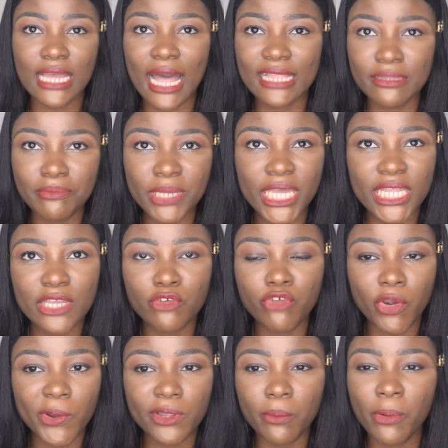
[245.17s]
at the beginning
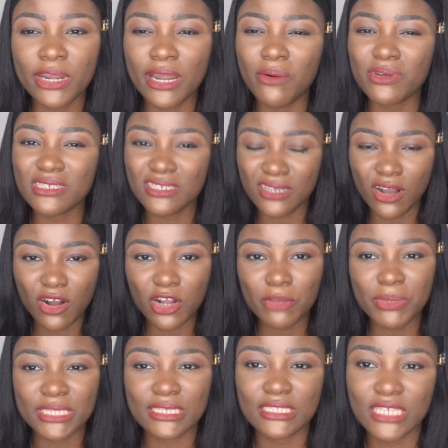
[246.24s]
growing up when I was young,
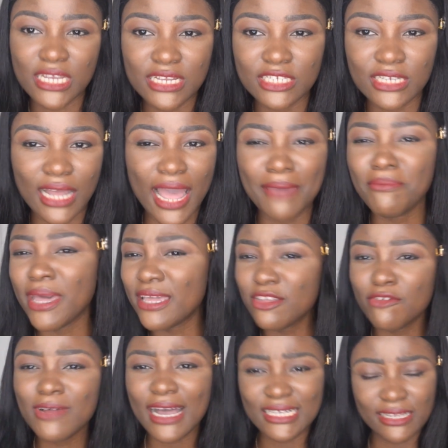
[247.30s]
being a teenager,
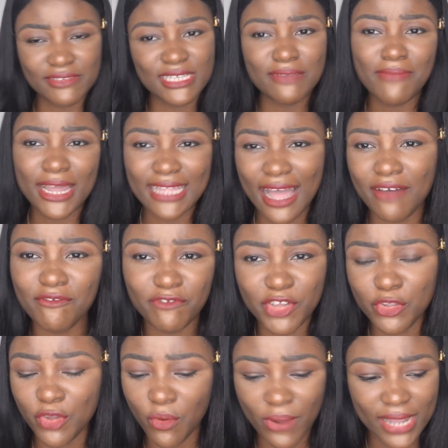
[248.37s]
you guys have seen that
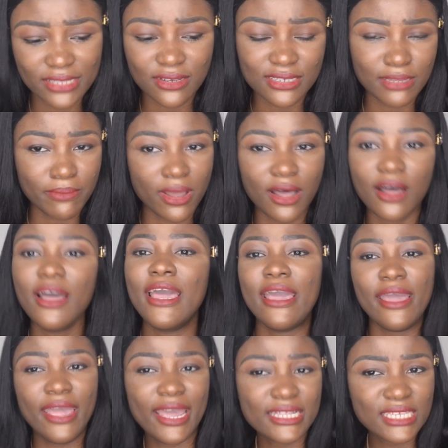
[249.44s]
video where I talked about
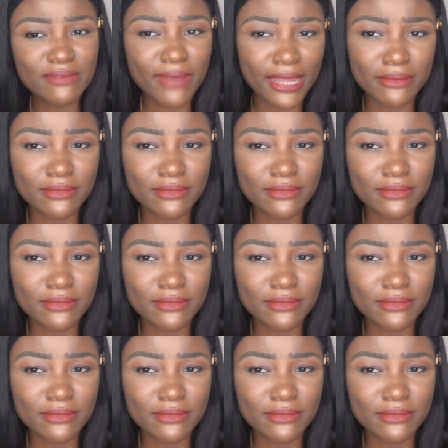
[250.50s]
hating